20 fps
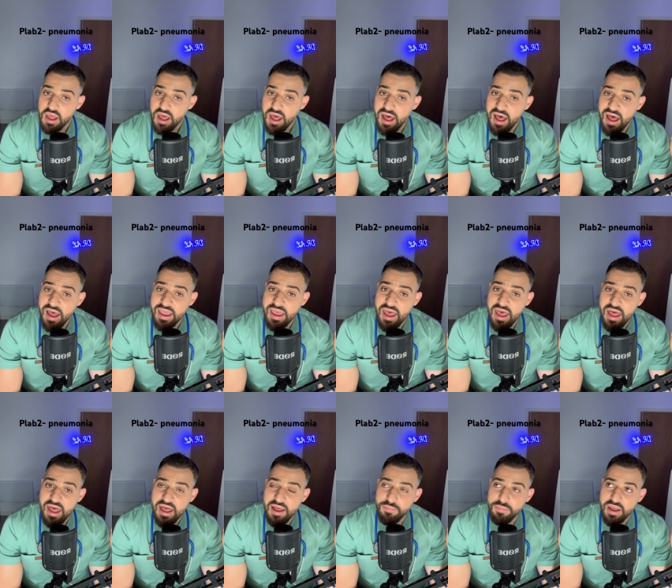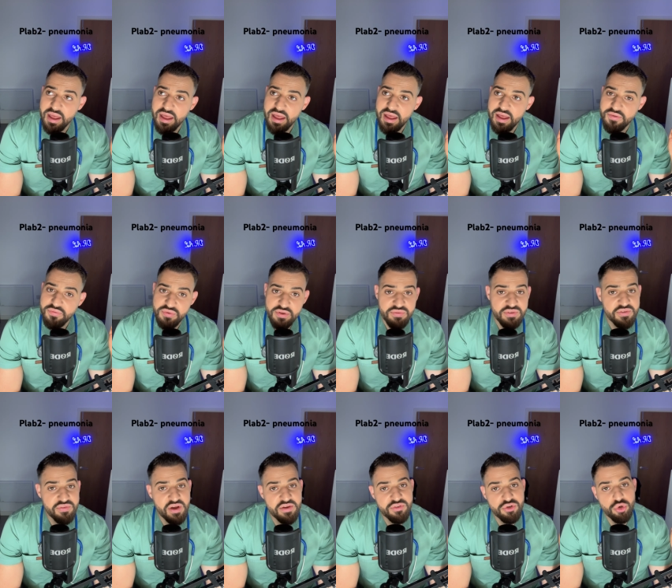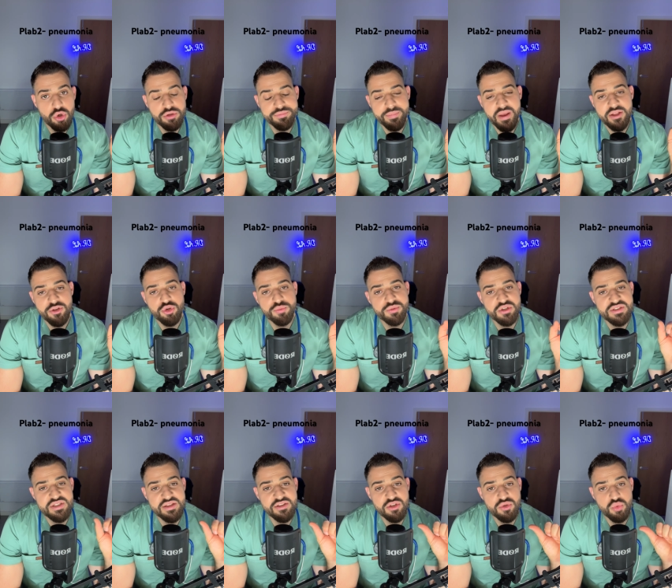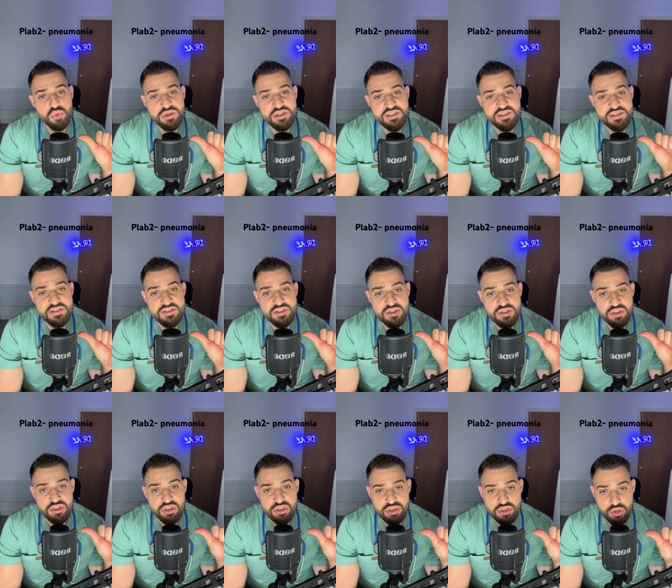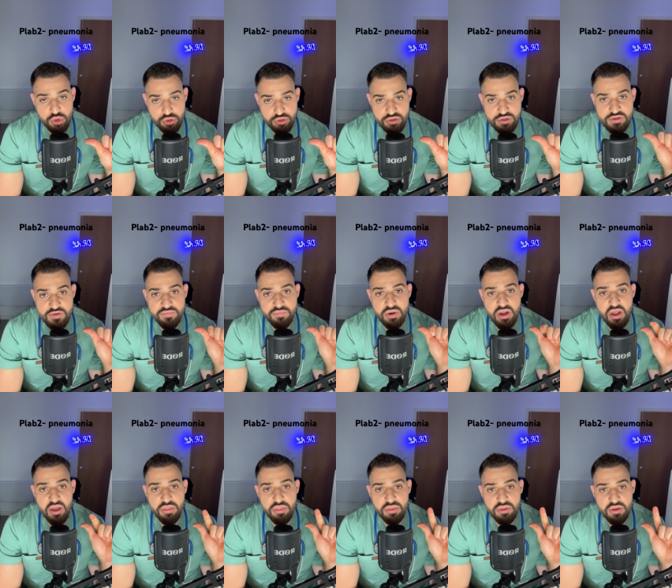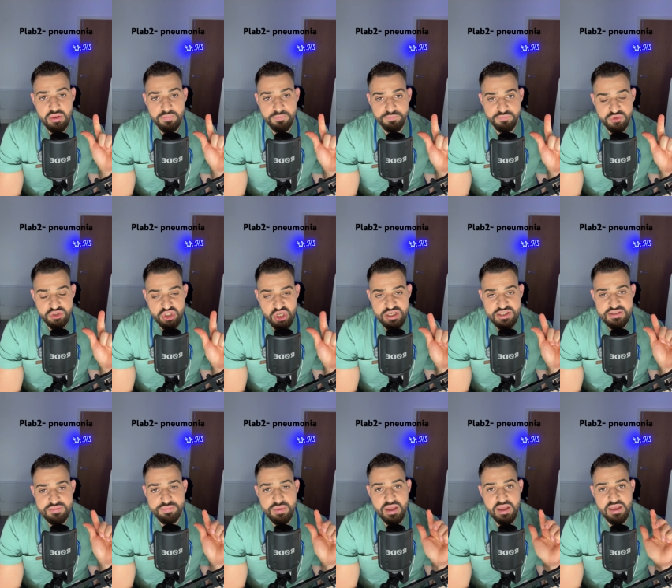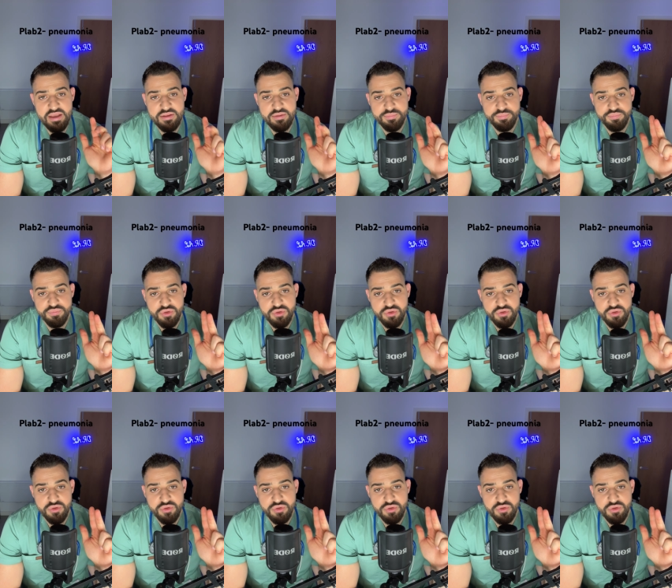I am a 55-year-old man who presented with shortness of breath, chest pain,